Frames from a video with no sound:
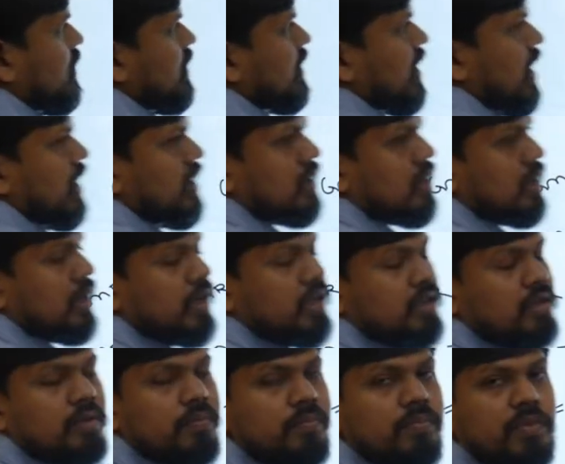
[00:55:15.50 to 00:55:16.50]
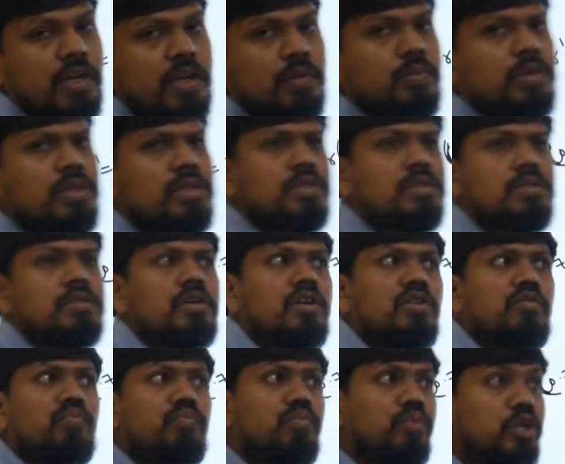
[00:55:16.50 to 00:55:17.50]
calculate. that means
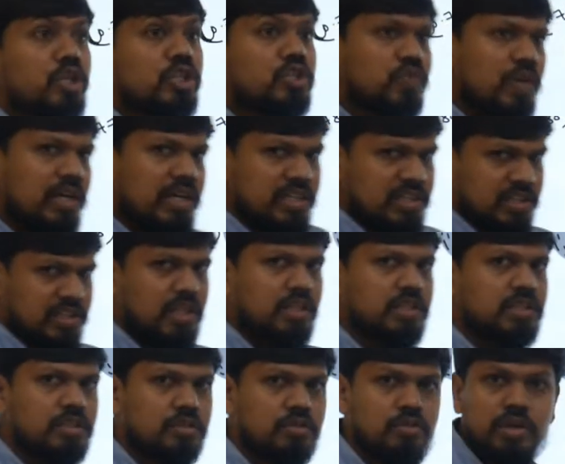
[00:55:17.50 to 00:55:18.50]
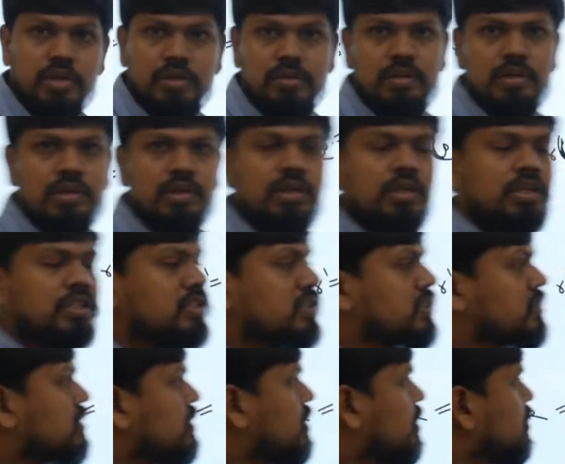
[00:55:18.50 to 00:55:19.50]
mutual distances, okay.
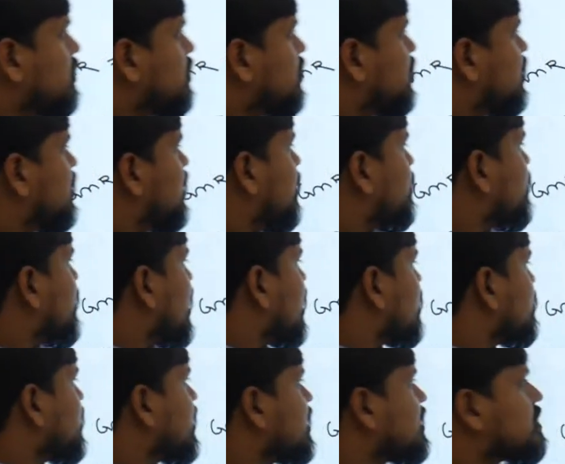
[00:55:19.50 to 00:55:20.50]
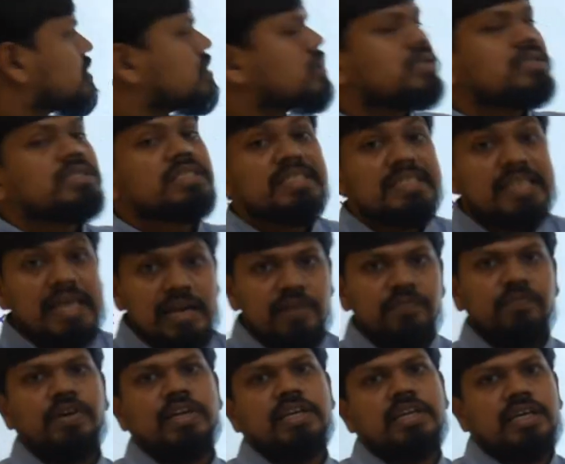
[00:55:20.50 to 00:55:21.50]
GMR means self
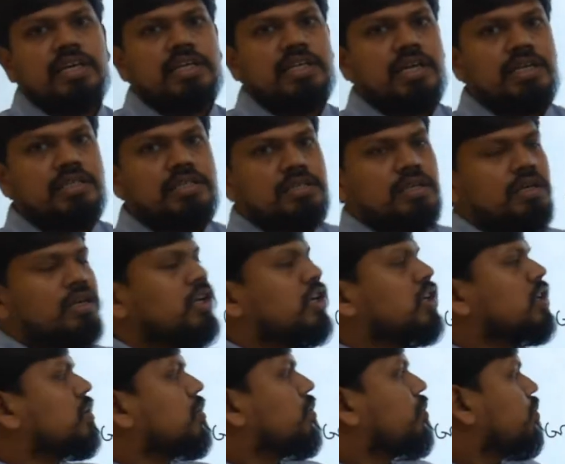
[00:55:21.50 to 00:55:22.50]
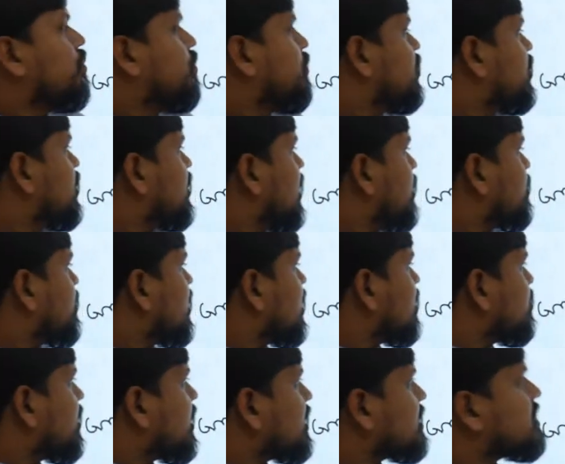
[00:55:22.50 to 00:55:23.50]
linkages, GMD
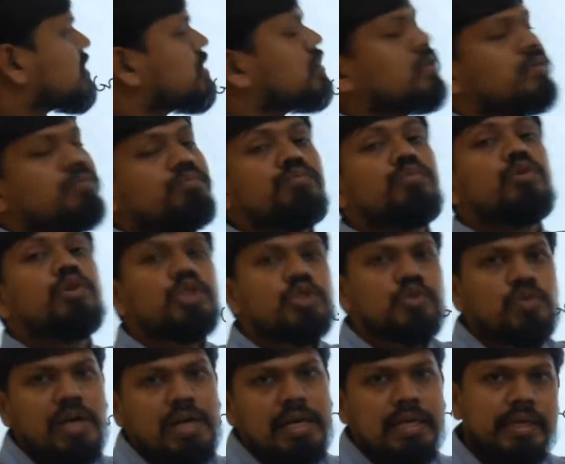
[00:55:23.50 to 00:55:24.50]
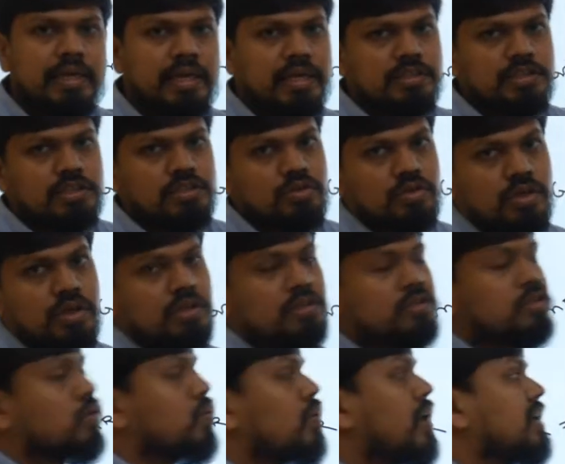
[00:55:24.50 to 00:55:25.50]
means mutual linkages, okay.
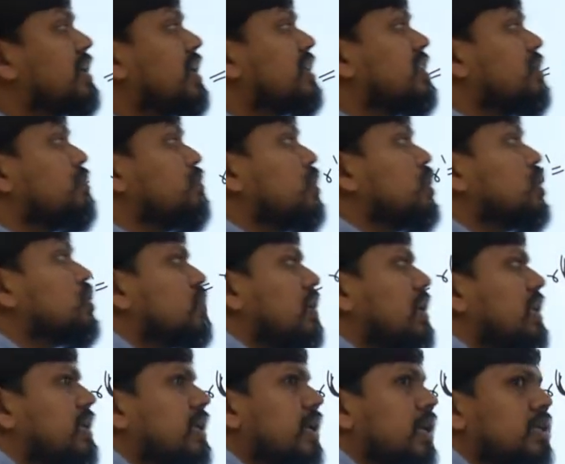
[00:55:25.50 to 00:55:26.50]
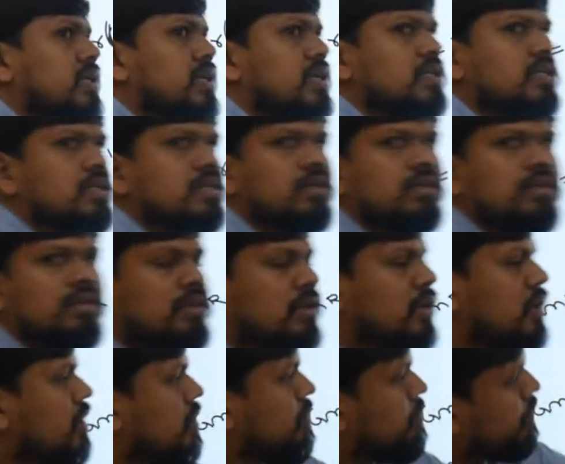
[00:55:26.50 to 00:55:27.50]
So what are the mutual linkages?
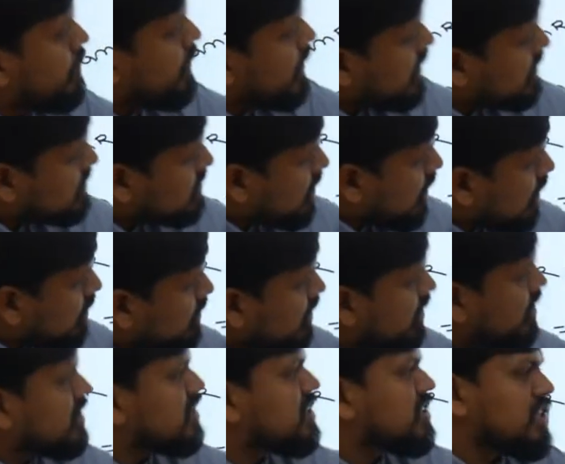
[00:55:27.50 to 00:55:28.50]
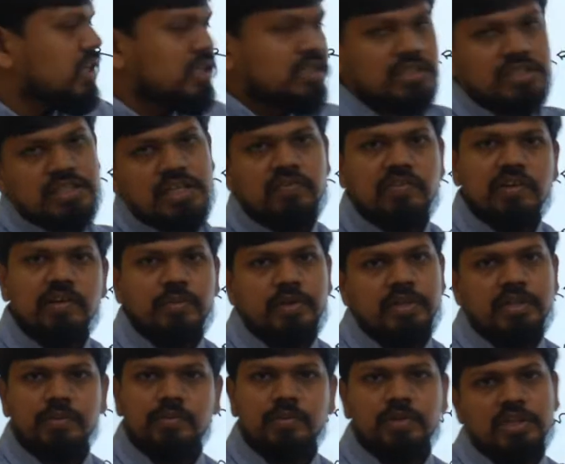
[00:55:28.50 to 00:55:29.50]
Based on the distance they
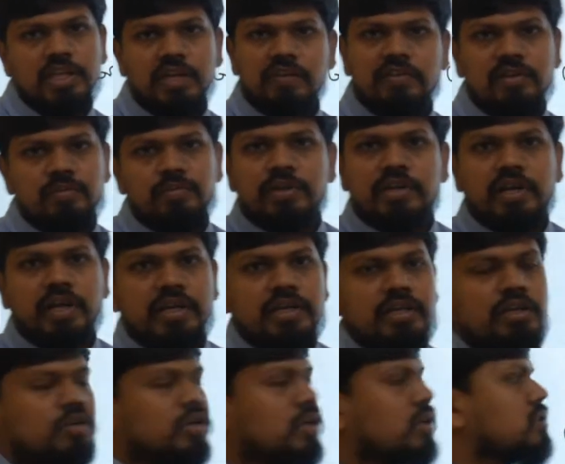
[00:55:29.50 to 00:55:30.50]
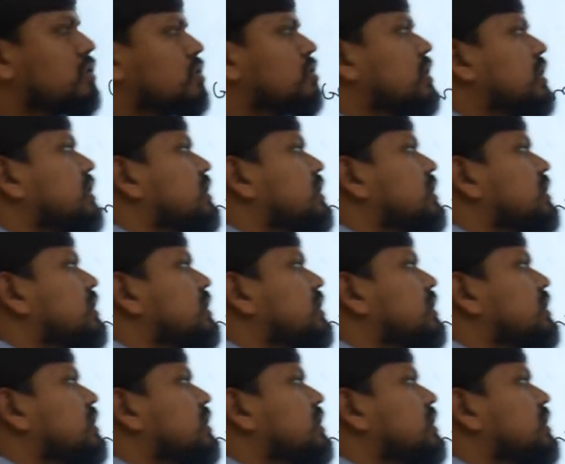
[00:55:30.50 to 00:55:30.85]
will be right, okay. So that's